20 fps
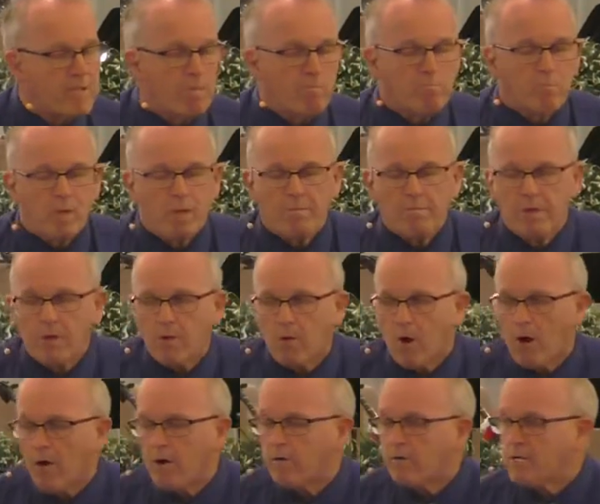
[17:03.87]
There
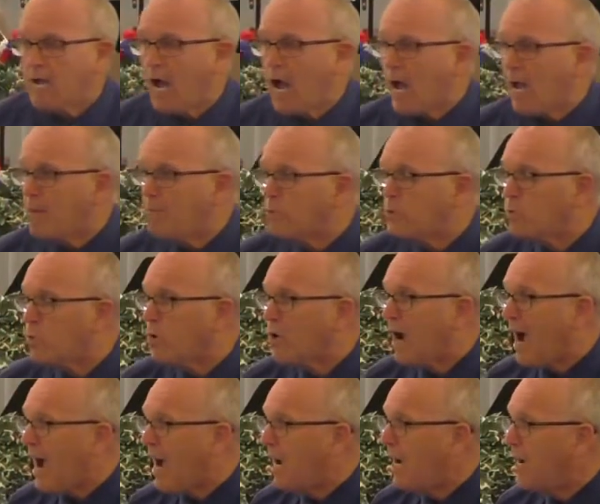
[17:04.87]
are times where
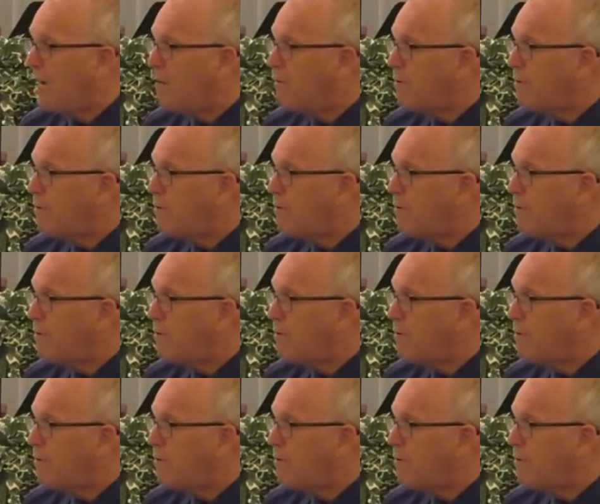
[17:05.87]
I